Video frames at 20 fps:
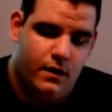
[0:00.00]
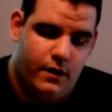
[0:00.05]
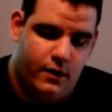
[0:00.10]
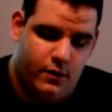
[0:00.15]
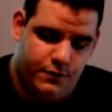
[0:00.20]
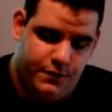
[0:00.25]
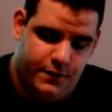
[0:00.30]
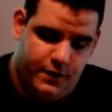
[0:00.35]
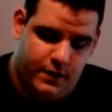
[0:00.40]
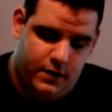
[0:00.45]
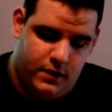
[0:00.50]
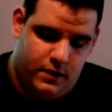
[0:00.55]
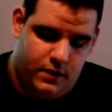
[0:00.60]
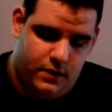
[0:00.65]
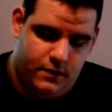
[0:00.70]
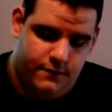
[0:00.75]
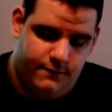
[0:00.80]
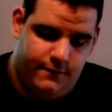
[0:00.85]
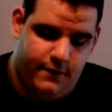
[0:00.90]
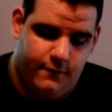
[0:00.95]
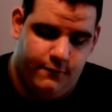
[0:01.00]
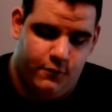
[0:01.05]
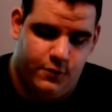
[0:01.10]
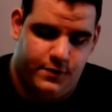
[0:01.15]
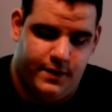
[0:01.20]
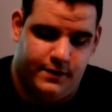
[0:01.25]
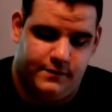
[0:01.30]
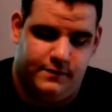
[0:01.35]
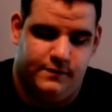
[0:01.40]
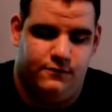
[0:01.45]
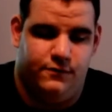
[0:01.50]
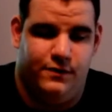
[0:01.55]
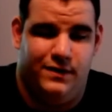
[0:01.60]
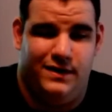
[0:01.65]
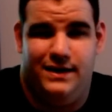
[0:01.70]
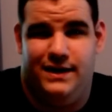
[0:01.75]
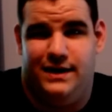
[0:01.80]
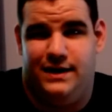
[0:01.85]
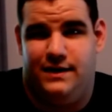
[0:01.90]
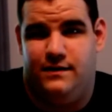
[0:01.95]
I don't think Veil Vortex is
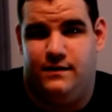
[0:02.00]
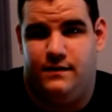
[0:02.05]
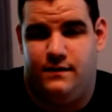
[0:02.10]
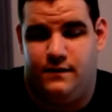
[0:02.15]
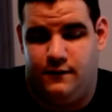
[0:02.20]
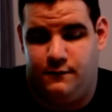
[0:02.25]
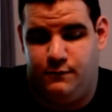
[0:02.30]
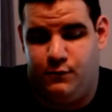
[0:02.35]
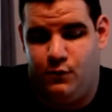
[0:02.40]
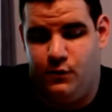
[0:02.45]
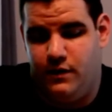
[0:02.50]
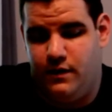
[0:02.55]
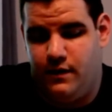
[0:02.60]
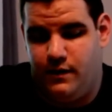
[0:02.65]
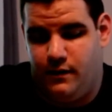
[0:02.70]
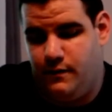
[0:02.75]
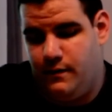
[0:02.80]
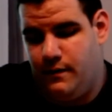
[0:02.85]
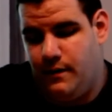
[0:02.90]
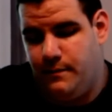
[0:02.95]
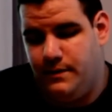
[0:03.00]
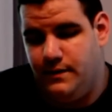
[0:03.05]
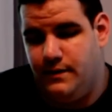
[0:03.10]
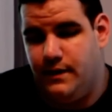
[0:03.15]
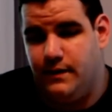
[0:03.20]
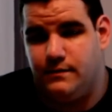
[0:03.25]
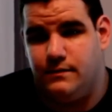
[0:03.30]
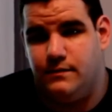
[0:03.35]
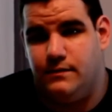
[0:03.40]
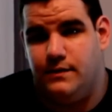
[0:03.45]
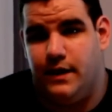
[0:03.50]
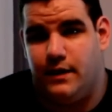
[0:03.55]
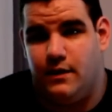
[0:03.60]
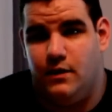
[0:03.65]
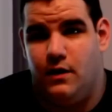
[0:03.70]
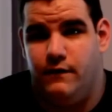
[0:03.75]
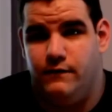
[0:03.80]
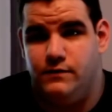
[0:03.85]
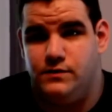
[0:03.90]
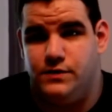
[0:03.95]
really needed at this point. I mean, that
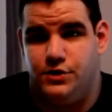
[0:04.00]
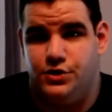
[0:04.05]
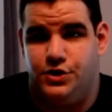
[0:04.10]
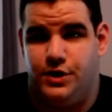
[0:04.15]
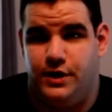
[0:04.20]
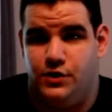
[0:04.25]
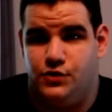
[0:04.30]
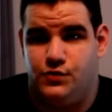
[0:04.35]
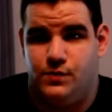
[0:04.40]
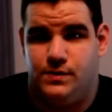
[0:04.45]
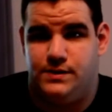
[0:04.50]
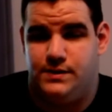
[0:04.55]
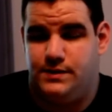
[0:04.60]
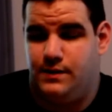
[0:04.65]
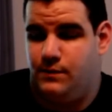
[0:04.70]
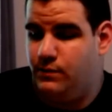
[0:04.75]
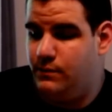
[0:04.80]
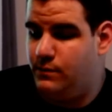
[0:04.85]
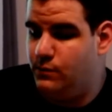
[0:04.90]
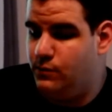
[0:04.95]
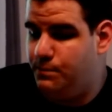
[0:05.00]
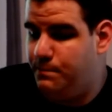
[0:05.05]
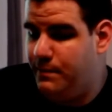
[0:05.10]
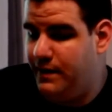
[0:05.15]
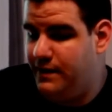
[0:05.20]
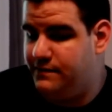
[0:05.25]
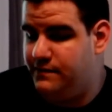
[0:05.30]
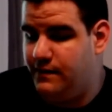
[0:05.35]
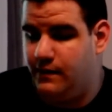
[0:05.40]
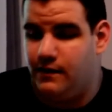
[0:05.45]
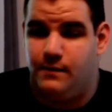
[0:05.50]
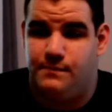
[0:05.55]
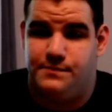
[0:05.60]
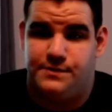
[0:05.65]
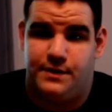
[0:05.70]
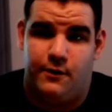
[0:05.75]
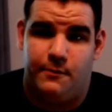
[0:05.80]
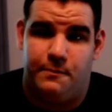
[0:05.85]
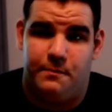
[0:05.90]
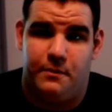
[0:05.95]
could obviously change once the base set
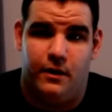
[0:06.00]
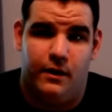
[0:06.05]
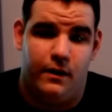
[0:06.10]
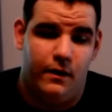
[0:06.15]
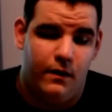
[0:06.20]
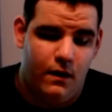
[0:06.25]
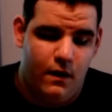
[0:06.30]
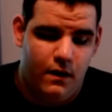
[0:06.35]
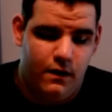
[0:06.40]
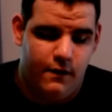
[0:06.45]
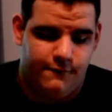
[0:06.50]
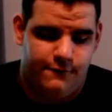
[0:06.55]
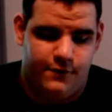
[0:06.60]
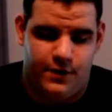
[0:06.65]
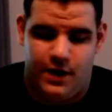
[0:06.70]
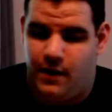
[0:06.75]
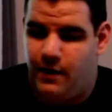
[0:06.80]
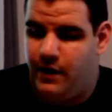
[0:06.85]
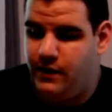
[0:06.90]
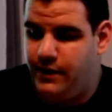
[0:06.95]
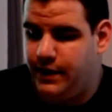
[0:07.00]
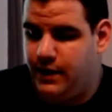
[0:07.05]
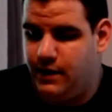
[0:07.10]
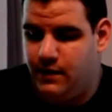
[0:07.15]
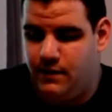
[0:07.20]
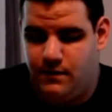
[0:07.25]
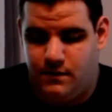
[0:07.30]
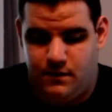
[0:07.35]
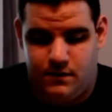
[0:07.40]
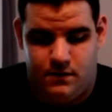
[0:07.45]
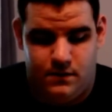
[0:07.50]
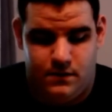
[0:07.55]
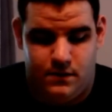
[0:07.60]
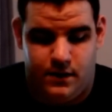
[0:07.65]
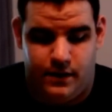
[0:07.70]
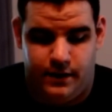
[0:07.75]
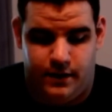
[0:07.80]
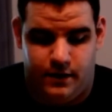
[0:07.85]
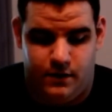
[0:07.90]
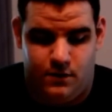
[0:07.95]
comes out, but for now I like it.
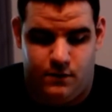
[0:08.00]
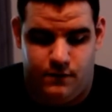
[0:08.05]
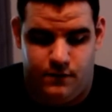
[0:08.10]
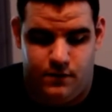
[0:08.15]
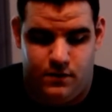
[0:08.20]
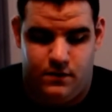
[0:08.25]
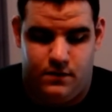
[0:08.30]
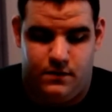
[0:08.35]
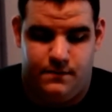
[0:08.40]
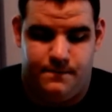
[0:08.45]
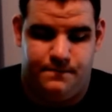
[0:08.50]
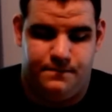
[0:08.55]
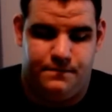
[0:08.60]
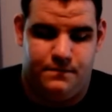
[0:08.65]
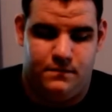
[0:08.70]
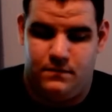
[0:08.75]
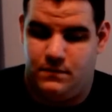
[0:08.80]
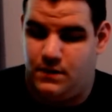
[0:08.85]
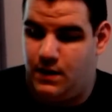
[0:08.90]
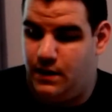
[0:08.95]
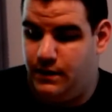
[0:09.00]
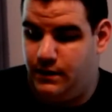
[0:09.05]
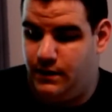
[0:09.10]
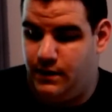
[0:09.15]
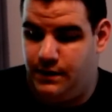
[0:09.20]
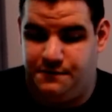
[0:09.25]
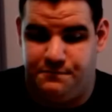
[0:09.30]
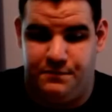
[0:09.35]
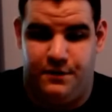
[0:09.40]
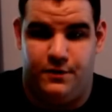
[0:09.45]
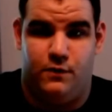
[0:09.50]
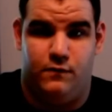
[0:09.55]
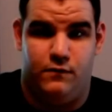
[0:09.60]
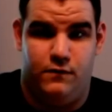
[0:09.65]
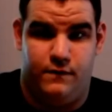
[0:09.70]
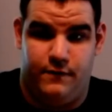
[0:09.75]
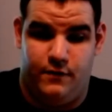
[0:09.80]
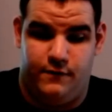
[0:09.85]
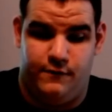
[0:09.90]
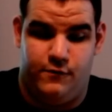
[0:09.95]
I like Ice Blade
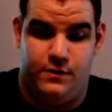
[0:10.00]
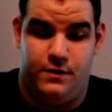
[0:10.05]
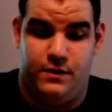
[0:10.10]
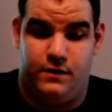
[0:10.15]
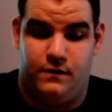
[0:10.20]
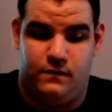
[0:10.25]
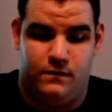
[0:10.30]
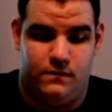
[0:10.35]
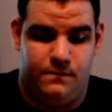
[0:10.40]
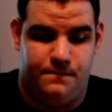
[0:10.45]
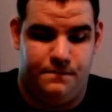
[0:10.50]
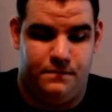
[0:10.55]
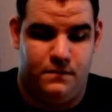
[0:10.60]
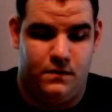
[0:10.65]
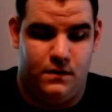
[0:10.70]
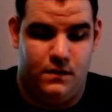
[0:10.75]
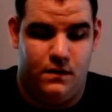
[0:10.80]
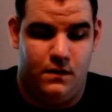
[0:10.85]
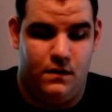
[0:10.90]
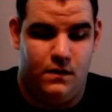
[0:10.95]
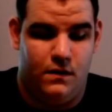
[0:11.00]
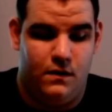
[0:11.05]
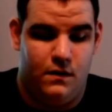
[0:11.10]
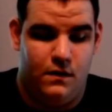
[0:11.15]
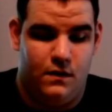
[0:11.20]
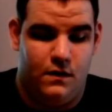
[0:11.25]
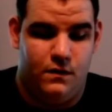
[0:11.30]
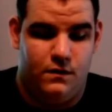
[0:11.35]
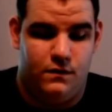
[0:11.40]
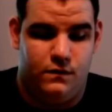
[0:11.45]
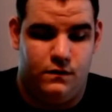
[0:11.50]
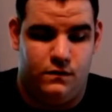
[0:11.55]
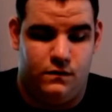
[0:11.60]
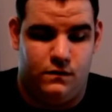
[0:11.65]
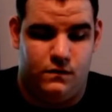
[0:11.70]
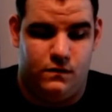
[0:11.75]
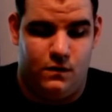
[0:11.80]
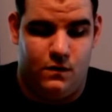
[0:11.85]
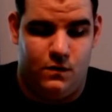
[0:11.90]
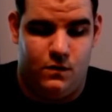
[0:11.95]
over Veil Vortex.
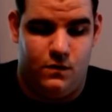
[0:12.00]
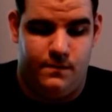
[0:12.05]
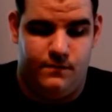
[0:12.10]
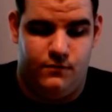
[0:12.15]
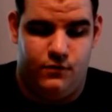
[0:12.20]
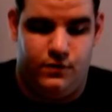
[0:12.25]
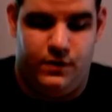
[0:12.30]
So I'm